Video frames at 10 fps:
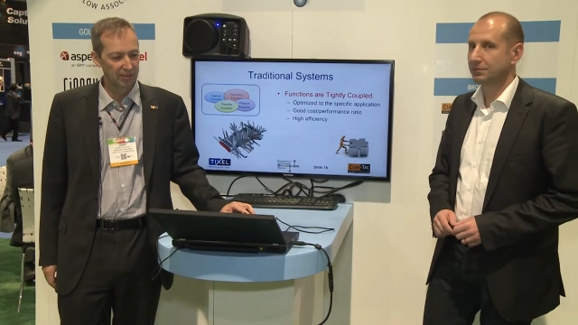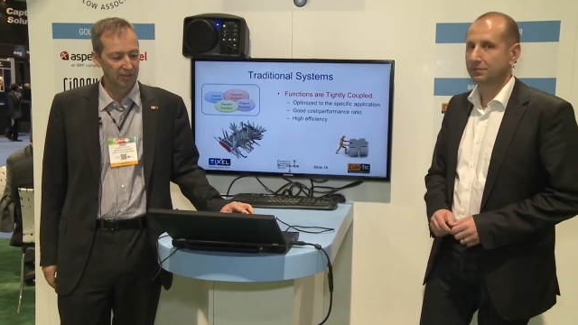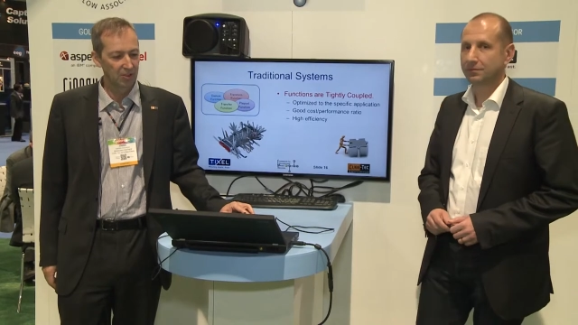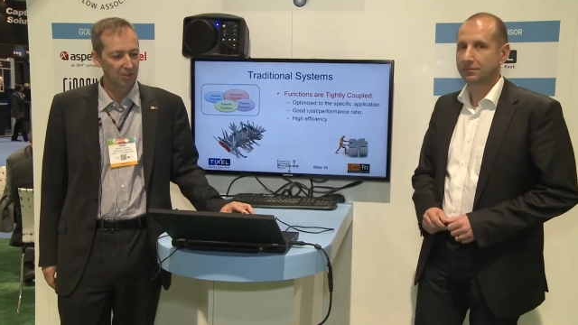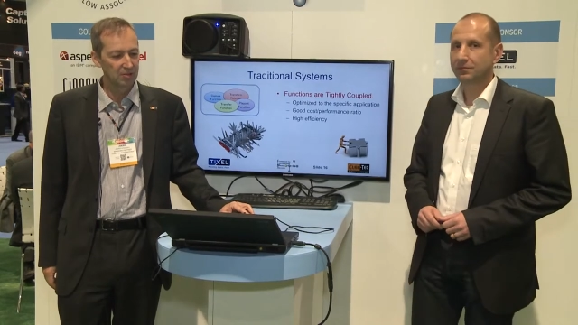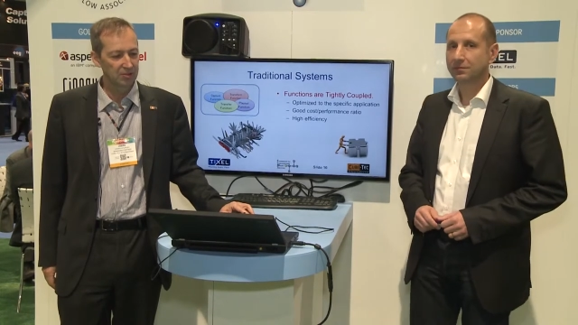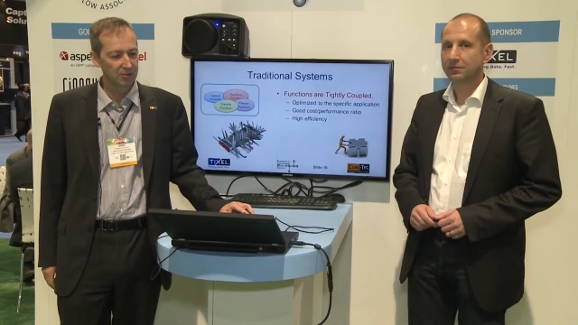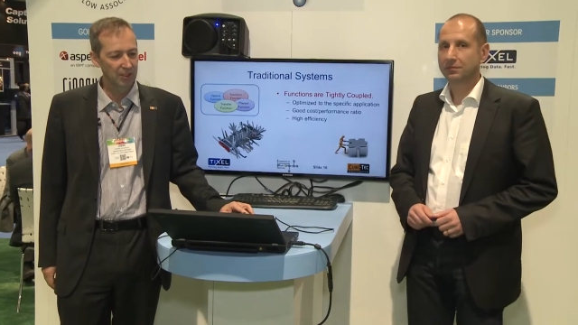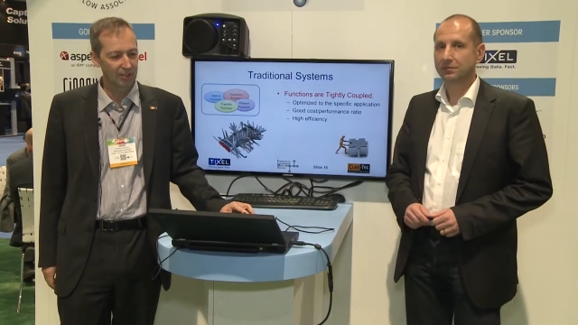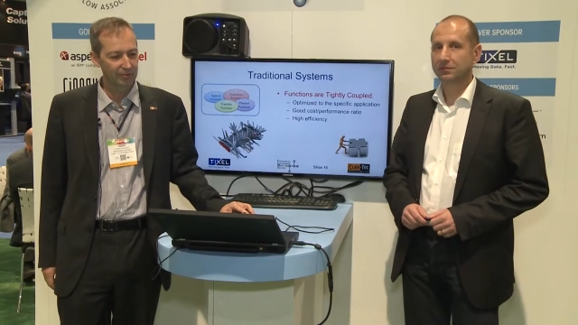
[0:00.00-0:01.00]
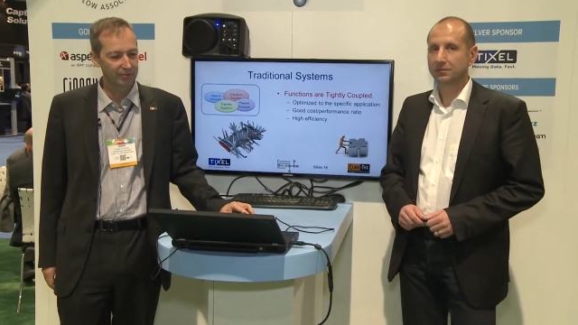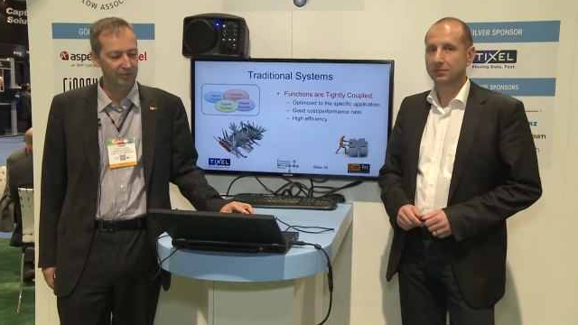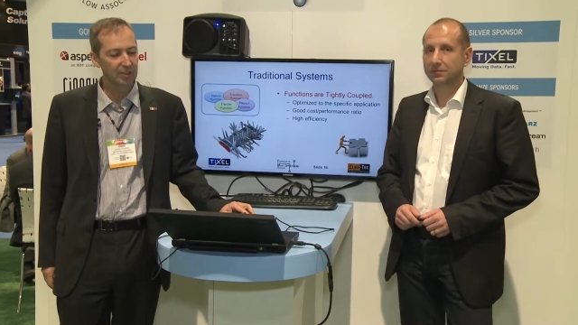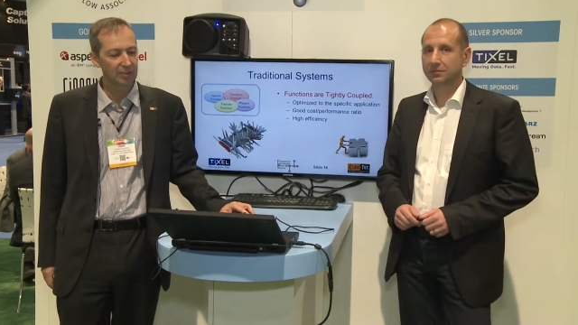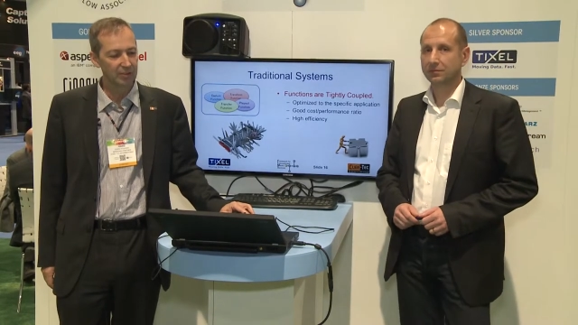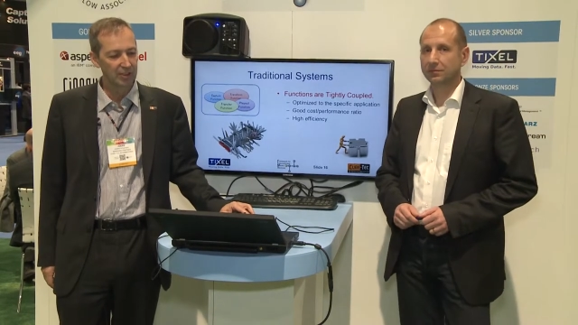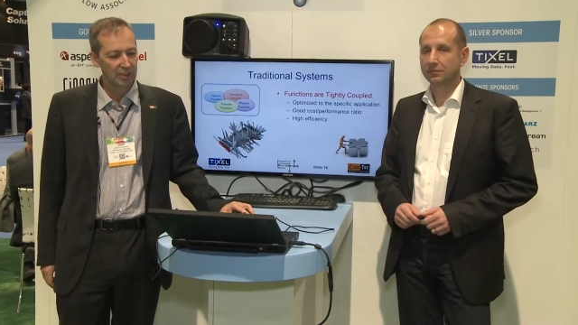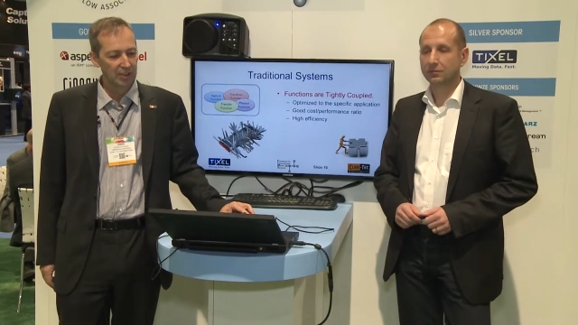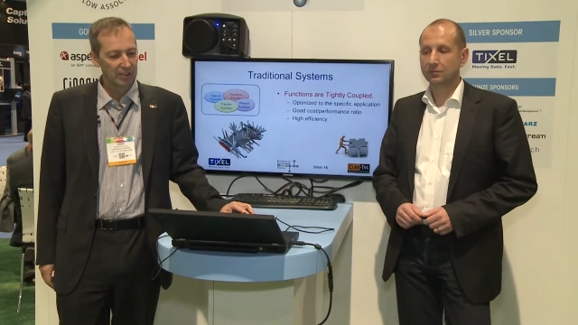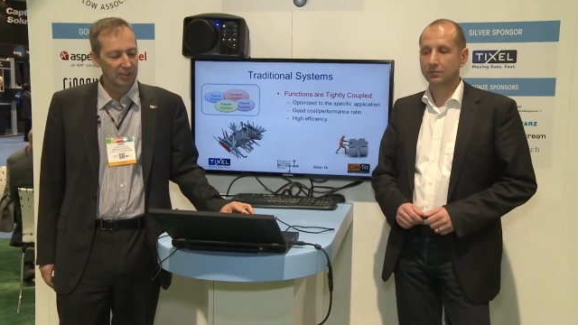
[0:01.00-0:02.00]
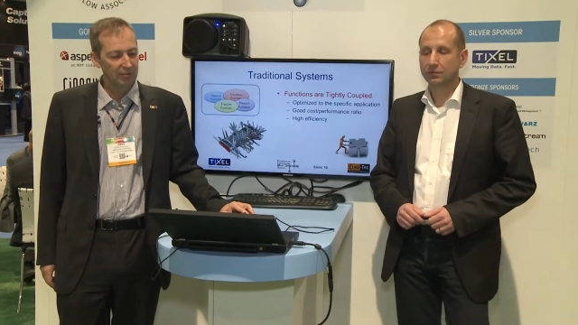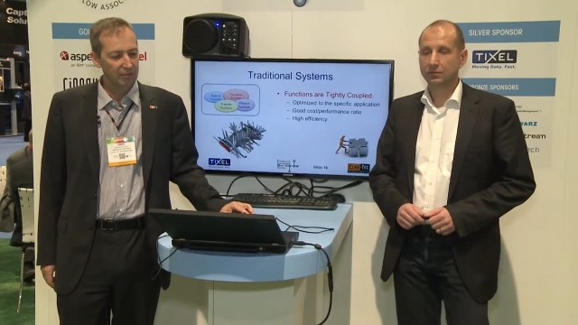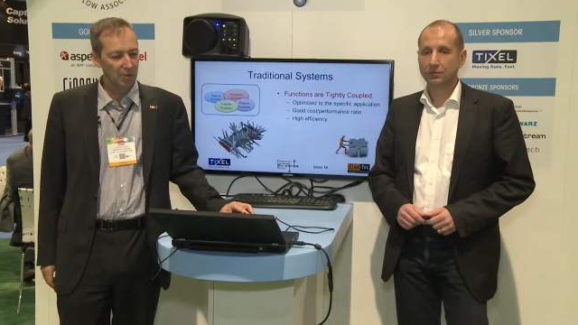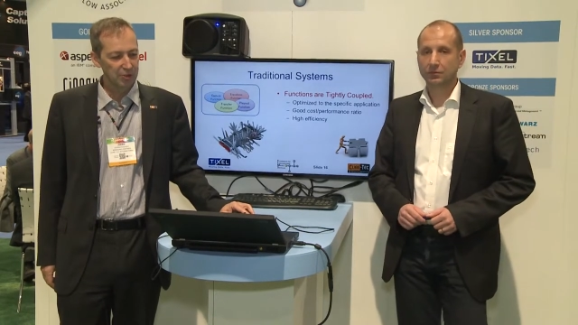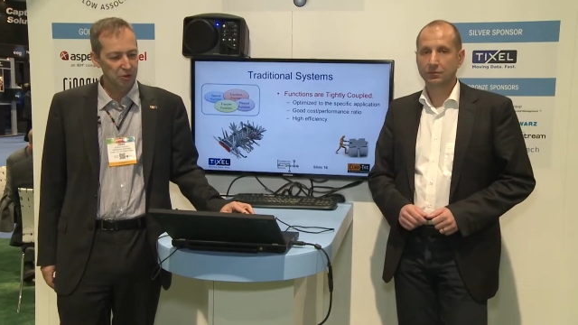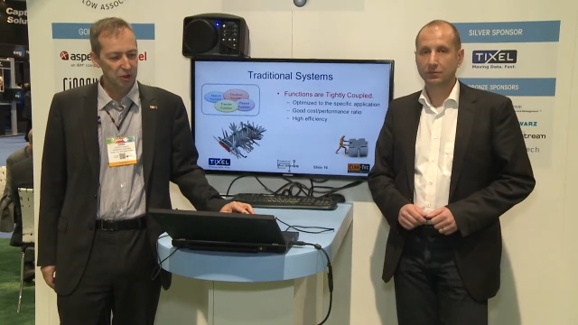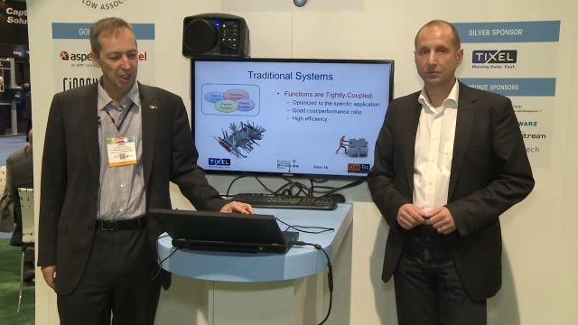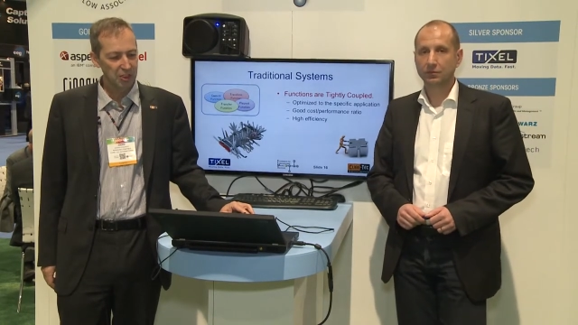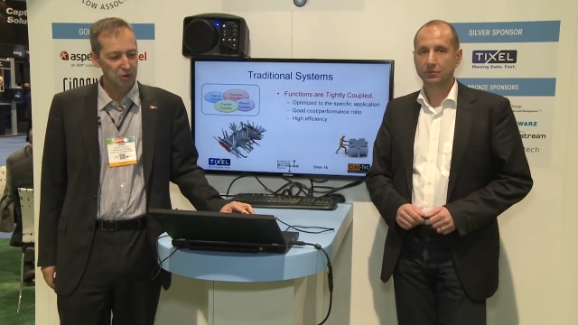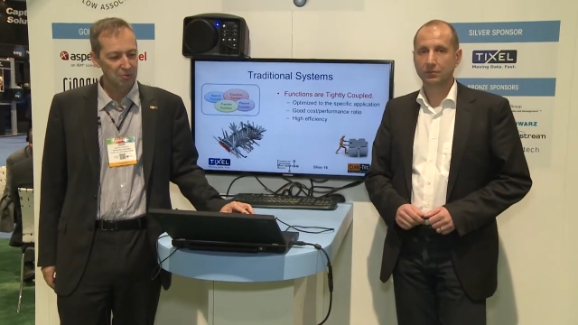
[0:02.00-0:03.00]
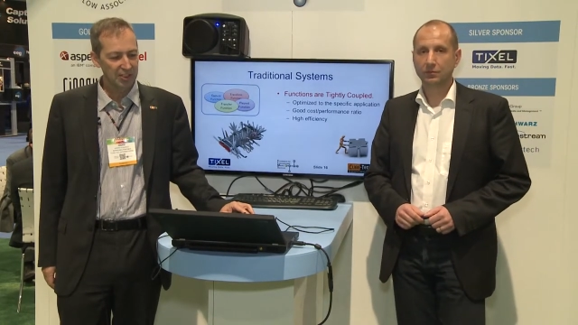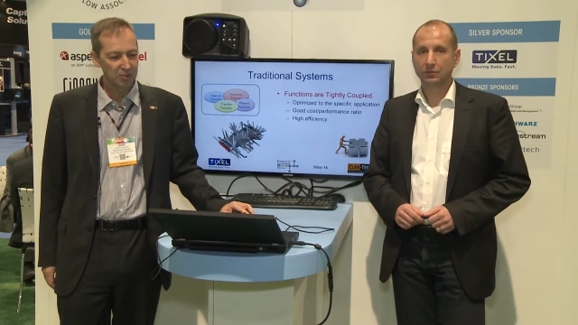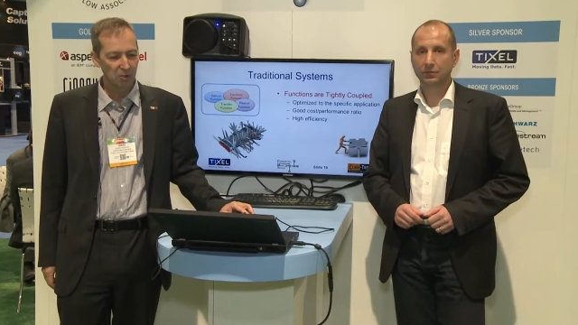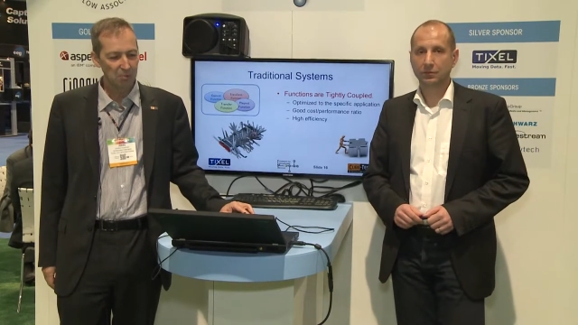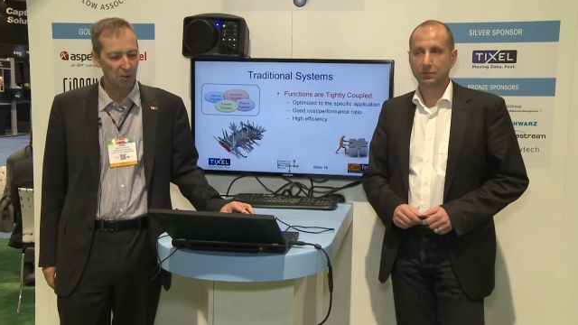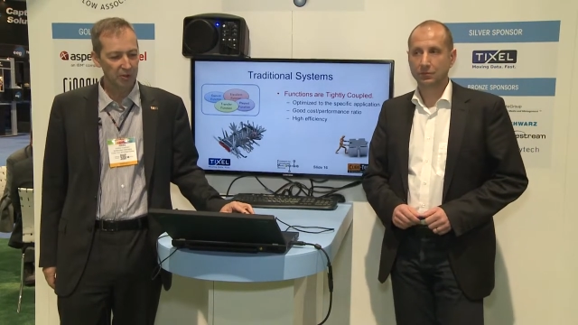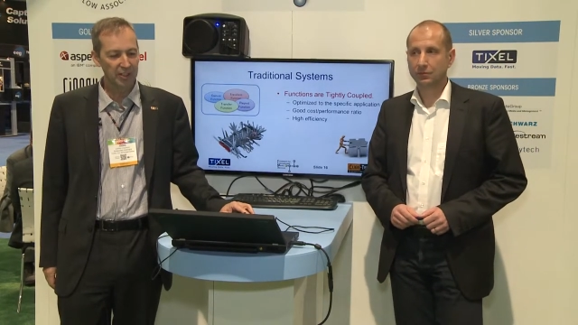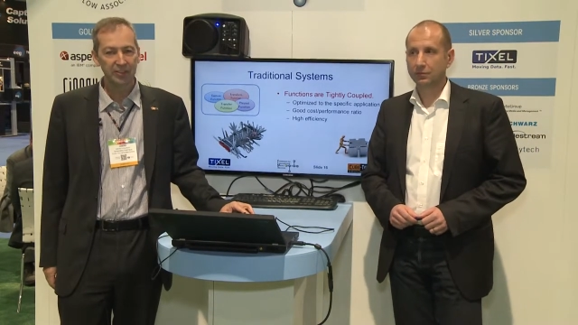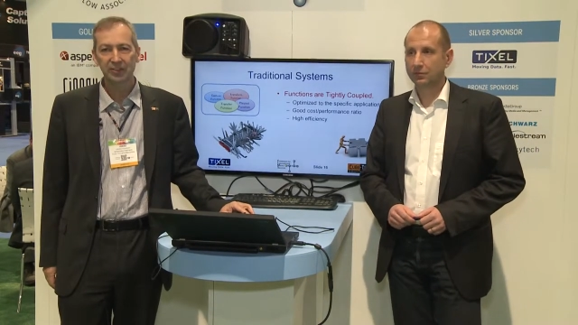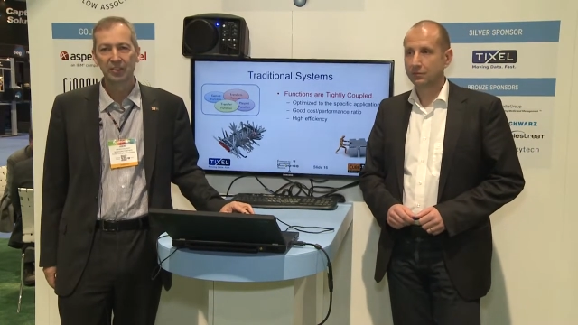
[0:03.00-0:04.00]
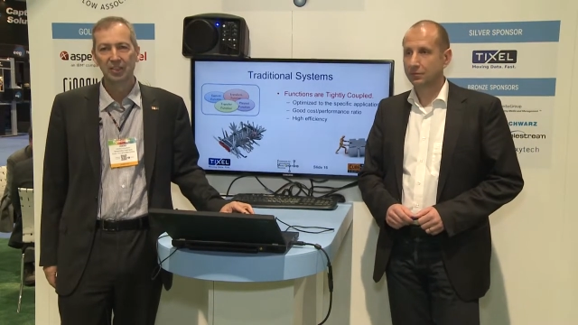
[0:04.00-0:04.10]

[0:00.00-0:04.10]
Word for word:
Speaker 1: so you have uh, if you want to change one component